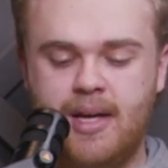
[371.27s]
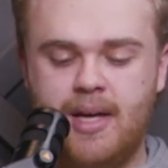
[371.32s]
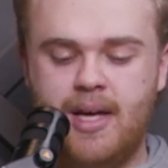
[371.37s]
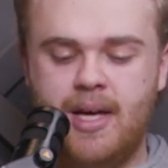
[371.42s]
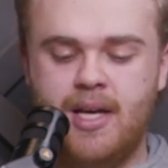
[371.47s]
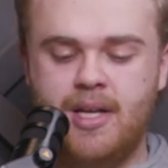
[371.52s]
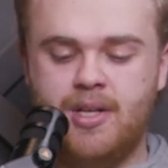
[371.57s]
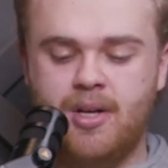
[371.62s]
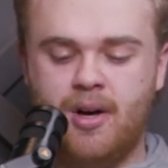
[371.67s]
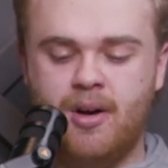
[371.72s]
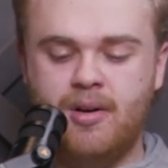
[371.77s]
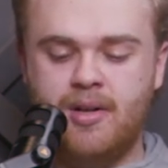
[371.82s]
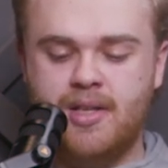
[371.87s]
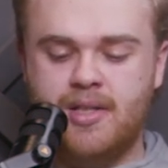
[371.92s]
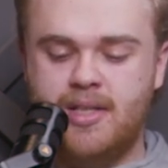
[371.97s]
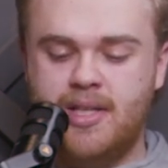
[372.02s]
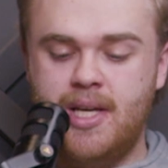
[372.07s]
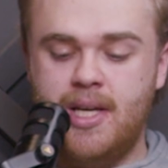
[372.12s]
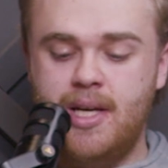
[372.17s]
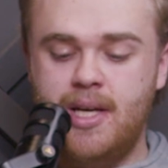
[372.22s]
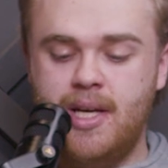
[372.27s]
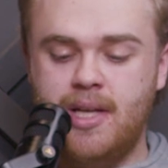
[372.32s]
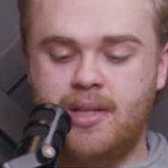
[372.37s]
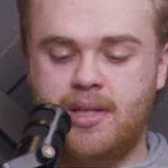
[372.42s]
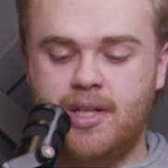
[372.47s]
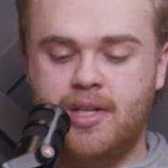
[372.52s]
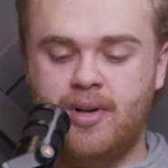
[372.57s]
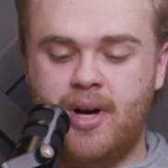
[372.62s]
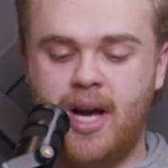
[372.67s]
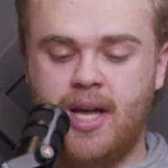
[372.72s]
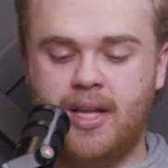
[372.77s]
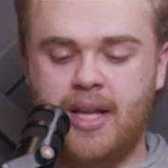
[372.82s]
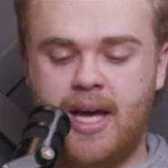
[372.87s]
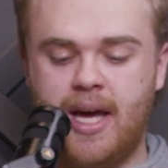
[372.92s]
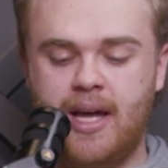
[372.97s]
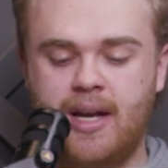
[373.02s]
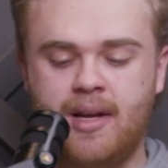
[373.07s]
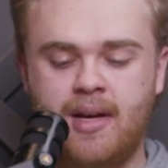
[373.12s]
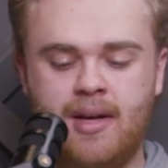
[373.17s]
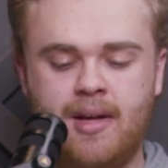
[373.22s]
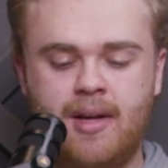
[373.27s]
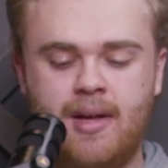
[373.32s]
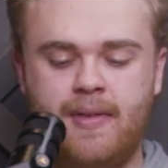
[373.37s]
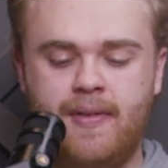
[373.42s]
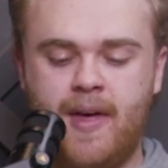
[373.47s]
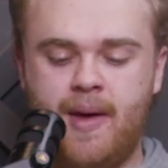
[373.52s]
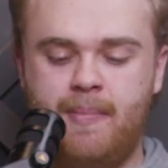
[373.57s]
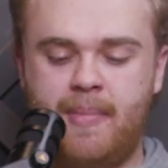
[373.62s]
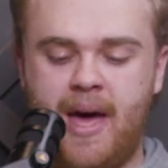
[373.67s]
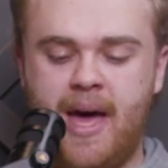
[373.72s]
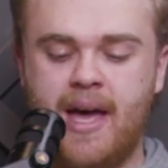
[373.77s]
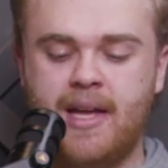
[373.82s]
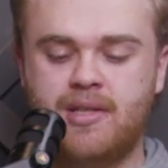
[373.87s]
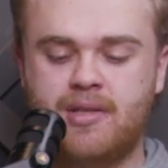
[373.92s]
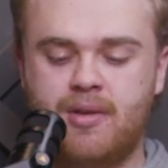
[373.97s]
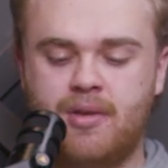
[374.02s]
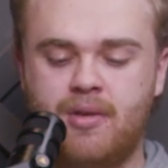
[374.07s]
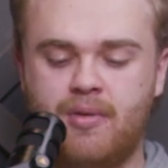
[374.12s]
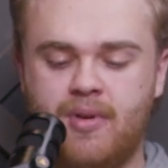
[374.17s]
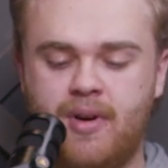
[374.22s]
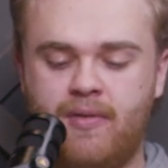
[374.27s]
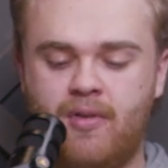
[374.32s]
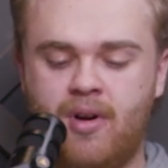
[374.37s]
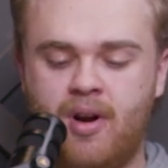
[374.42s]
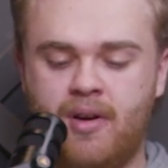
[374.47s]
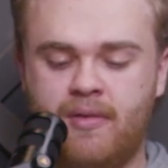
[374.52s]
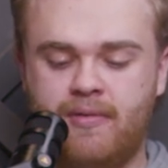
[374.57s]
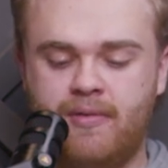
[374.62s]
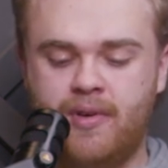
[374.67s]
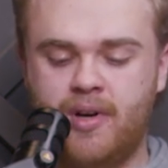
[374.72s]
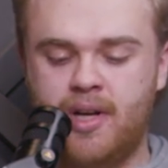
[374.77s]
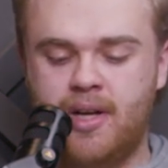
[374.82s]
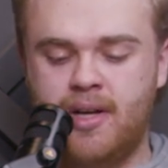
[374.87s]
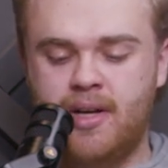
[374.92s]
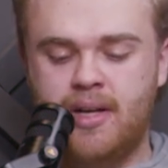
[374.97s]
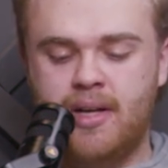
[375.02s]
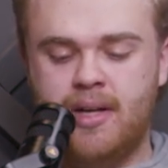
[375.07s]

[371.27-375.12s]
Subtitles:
He turned the sea into dry land. They passed through the river on foot.